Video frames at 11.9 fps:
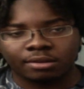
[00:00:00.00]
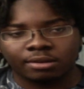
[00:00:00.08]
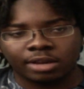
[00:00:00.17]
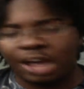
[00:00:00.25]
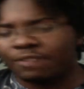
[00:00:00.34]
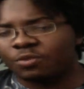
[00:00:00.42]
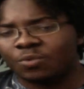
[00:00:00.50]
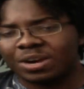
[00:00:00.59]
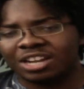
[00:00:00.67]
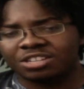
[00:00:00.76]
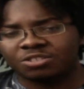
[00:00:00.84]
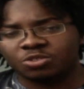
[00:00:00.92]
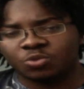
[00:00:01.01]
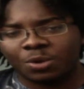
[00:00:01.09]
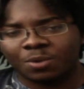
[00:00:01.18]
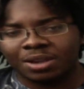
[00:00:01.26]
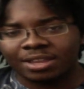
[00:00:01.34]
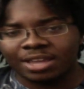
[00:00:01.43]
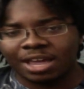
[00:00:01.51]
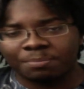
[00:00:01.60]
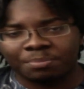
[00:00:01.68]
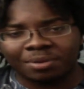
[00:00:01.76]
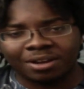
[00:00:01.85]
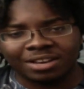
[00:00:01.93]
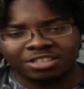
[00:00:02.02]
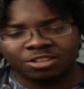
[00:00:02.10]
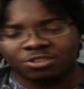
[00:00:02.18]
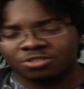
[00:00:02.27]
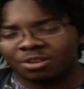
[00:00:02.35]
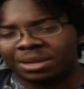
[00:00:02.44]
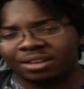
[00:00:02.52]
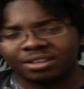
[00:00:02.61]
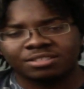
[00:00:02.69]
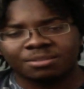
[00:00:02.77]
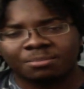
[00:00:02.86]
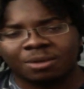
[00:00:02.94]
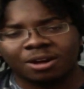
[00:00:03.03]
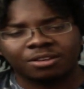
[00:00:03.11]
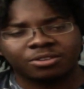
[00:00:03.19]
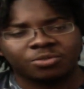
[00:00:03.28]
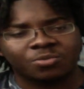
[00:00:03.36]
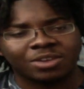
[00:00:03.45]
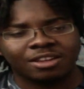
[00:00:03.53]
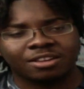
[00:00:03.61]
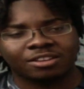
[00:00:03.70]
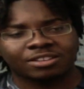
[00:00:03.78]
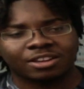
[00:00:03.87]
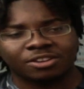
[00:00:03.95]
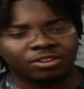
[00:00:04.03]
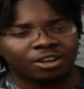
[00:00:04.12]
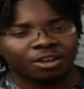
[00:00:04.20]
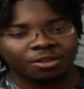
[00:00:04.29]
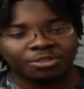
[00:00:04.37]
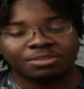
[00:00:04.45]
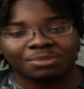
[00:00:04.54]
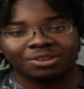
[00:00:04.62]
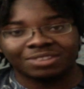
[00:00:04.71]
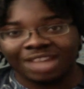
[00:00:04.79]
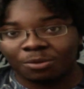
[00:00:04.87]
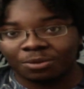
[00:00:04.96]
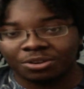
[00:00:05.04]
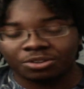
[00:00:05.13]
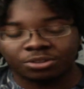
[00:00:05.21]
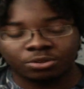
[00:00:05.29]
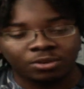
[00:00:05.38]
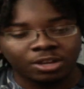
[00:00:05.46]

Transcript: Now I haven't read Ice Shield 21 yet, but that's also on my list of manga to read because I heard a lot of good things about that one too.